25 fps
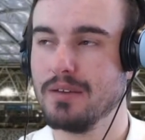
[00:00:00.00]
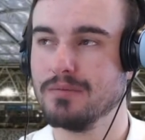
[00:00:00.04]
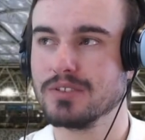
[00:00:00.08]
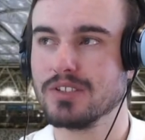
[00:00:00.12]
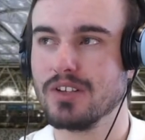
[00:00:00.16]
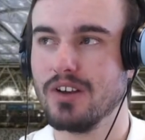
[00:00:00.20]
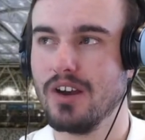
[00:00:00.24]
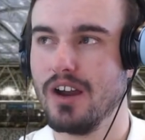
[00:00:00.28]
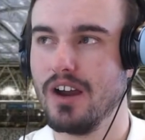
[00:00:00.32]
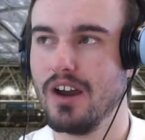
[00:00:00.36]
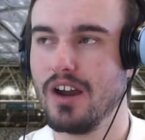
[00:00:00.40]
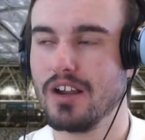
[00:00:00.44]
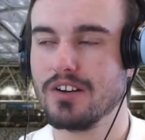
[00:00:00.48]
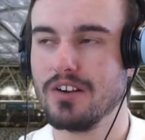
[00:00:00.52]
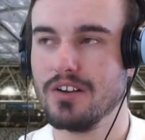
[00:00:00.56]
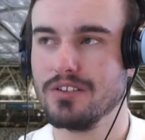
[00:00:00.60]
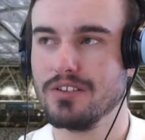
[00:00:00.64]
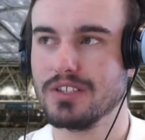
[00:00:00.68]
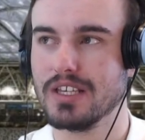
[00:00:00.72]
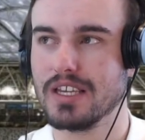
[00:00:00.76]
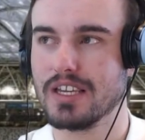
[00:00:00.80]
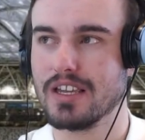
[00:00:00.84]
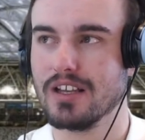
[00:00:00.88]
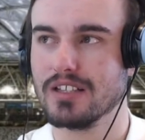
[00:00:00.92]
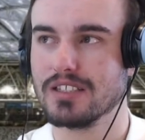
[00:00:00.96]
So I don't
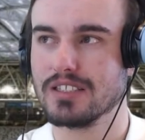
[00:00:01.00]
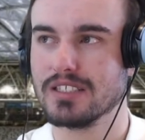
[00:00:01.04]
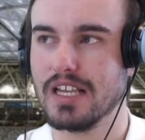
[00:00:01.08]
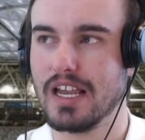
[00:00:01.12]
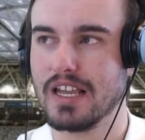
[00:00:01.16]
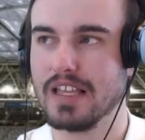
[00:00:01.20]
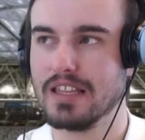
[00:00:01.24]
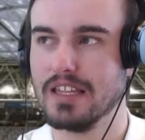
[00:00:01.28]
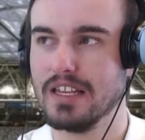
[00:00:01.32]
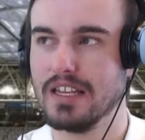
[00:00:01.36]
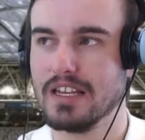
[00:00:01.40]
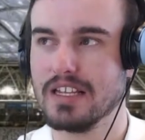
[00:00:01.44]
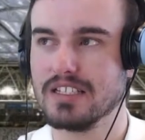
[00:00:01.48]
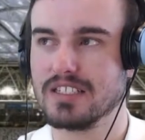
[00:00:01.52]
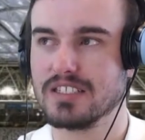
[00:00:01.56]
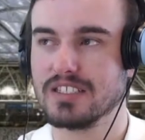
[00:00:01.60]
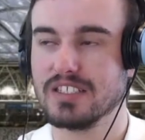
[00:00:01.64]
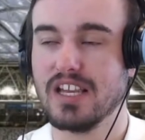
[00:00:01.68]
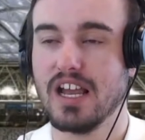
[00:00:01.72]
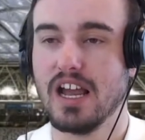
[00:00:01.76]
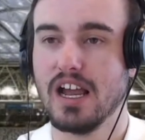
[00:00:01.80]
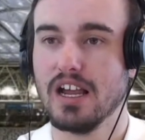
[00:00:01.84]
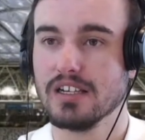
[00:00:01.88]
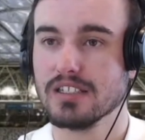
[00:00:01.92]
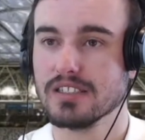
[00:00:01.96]
think I'd say that he
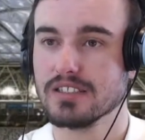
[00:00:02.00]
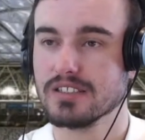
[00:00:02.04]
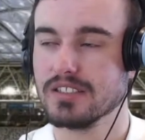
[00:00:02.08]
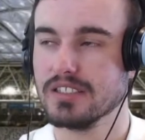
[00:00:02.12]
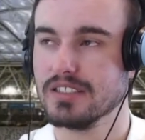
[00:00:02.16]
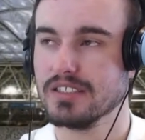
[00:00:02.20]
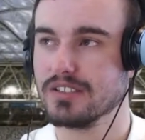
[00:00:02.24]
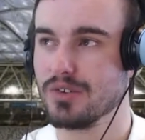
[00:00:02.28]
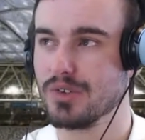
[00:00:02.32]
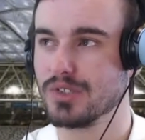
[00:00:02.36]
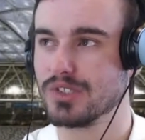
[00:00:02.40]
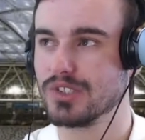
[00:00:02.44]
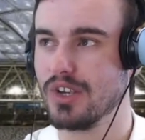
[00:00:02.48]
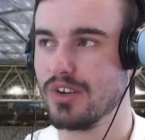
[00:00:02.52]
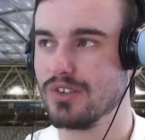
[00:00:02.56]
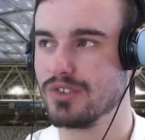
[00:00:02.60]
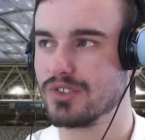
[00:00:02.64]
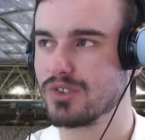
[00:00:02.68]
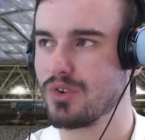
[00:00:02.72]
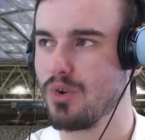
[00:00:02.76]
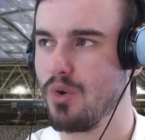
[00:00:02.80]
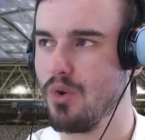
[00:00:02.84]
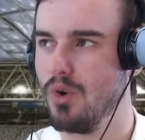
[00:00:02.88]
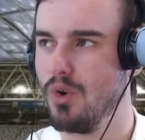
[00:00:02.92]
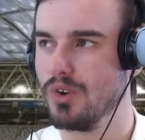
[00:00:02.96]
sucks. He's also
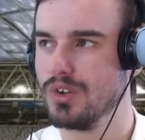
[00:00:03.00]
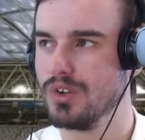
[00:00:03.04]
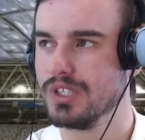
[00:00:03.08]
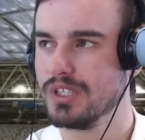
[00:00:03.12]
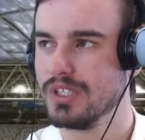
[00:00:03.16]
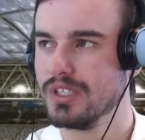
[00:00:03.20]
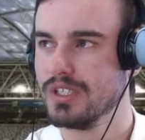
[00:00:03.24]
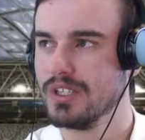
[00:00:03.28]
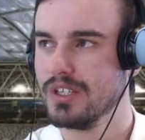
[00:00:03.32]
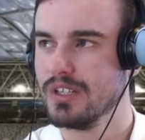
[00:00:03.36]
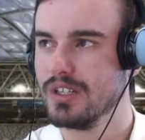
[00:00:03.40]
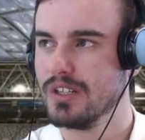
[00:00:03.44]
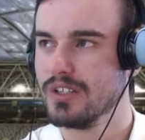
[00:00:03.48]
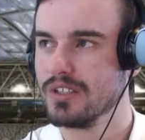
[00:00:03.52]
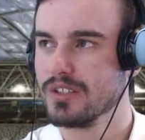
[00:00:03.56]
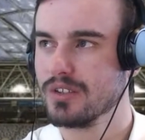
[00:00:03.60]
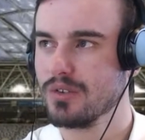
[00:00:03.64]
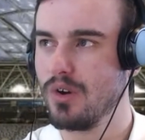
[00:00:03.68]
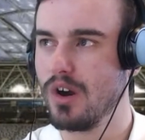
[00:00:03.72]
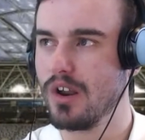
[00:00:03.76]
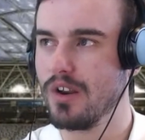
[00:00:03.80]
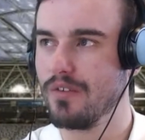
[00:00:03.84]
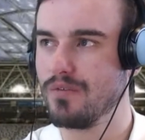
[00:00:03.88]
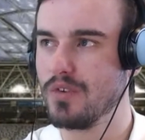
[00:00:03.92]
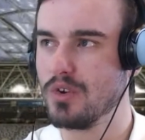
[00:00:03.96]
scored
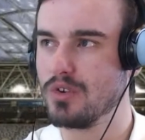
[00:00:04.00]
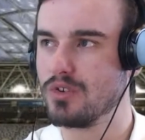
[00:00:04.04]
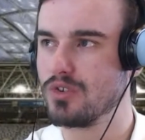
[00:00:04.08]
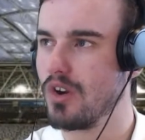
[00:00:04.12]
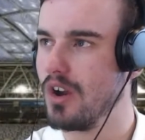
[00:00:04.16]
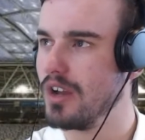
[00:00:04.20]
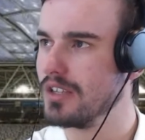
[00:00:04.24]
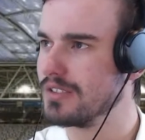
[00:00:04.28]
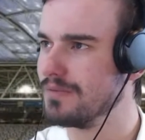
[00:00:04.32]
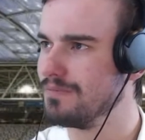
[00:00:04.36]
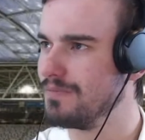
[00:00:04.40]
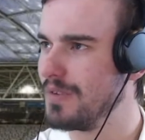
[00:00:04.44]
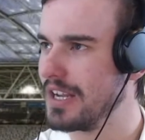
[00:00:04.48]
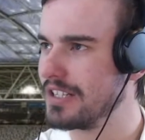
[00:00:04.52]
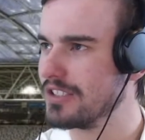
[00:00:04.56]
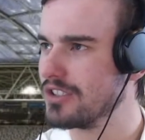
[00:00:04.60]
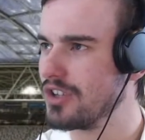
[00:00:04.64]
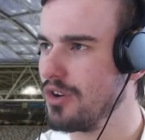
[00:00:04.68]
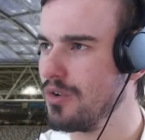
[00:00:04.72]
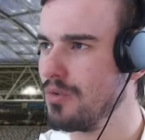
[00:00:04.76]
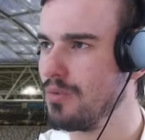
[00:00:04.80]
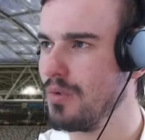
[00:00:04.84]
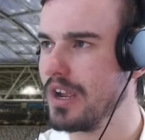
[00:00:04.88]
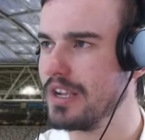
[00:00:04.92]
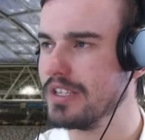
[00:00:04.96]
quite a few tries. In fact,
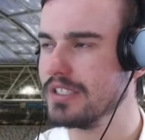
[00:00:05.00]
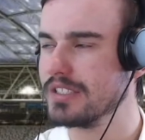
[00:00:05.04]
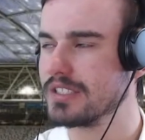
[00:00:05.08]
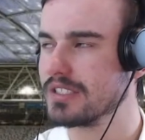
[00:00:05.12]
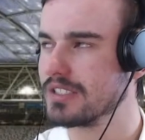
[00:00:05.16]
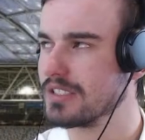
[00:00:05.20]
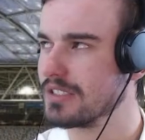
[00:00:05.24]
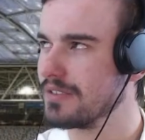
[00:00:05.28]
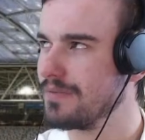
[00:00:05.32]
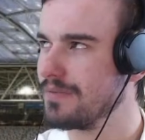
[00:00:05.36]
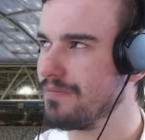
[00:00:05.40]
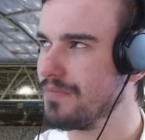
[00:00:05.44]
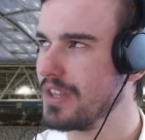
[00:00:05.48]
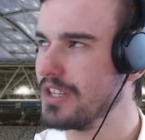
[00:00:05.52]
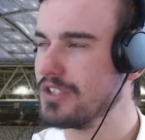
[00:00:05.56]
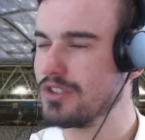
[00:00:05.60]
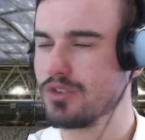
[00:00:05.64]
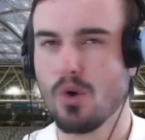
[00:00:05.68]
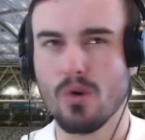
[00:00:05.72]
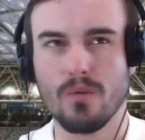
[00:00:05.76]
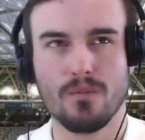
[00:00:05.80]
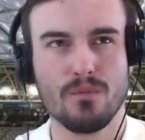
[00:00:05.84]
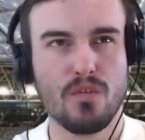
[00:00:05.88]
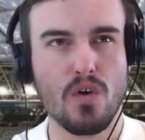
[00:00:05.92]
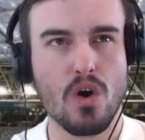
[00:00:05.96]
2 weeks, he
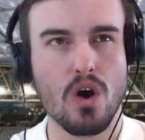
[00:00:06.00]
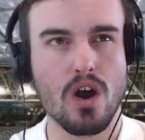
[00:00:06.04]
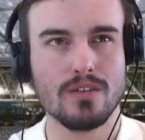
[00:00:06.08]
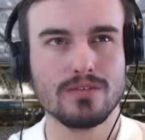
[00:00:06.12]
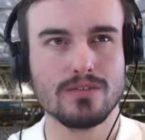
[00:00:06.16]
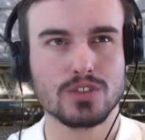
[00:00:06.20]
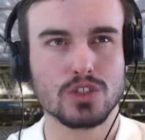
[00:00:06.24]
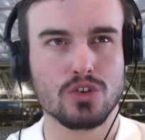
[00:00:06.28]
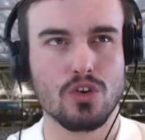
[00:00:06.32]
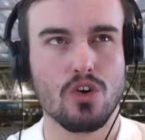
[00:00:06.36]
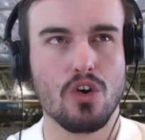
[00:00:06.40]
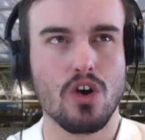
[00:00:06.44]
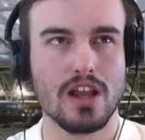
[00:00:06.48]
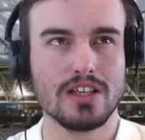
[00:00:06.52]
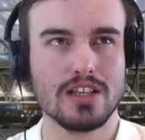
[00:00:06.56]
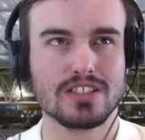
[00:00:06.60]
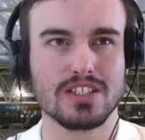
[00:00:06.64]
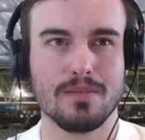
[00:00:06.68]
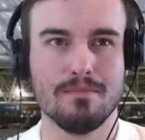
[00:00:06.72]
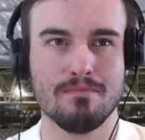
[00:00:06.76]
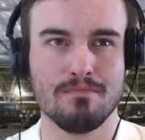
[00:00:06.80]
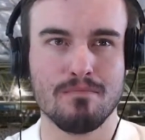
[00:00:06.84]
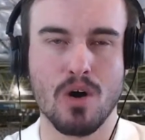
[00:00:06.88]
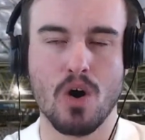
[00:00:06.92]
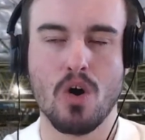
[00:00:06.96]
scored 5 tries
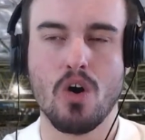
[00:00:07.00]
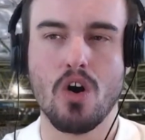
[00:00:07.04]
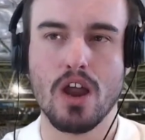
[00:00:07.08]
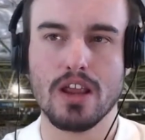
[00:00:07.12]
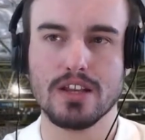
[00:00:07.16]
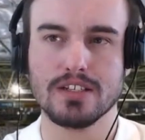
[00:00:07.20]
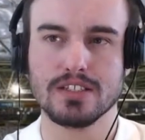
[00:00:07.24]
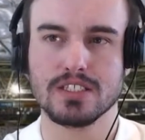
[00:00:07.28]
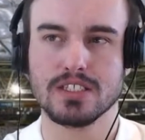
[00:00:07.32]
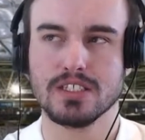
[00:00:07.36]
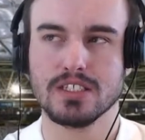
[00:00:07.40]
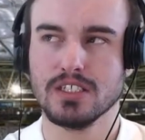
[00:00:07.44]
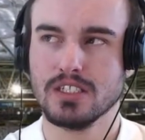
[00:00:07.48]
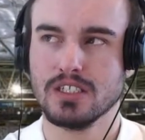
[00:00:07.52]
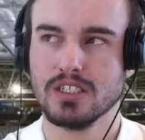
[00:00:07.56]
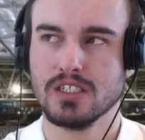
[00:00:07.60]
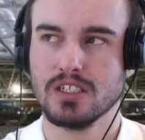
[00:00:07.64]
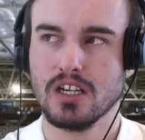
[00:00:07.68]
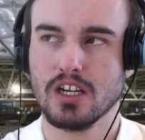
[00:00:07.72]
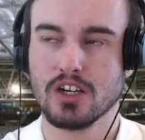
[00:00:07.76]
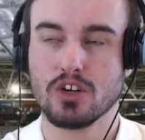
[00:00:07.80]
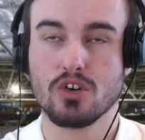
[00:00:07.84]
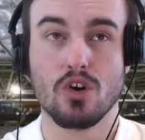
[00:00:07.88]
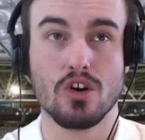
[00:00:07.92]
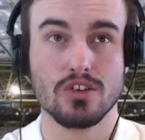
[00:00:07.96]
combined
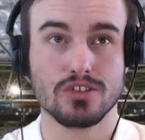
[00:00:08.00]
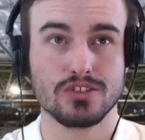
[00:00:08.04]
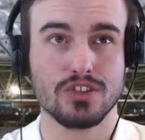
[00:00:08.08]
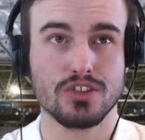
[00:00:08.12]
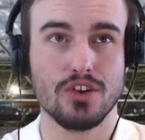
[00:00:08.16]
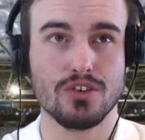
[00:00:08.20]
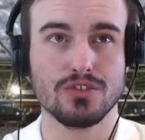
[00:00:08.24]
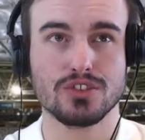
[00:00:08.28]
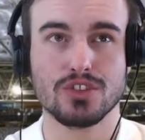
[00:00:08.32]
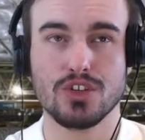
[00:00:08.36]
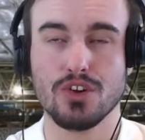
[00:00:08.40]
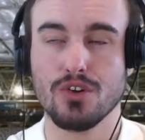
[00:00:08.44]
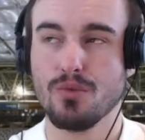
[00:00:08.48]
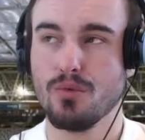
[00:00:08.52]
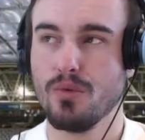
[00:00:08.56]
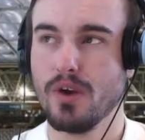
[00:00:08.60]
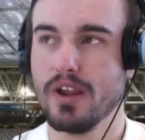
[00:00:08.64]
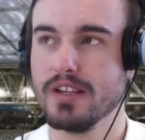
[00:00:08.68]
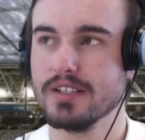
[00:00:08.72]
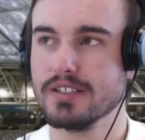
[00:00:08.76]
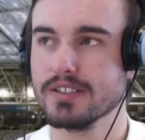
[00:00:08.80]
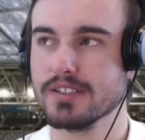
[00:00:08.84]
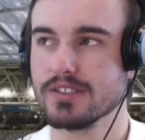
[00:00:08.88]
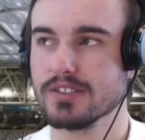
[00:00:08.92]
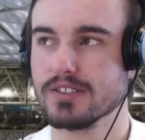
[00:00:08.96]
across those 2
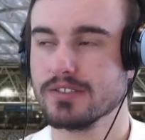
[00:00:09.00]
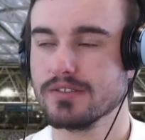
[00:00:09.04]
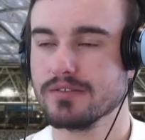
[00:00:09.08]
weeks.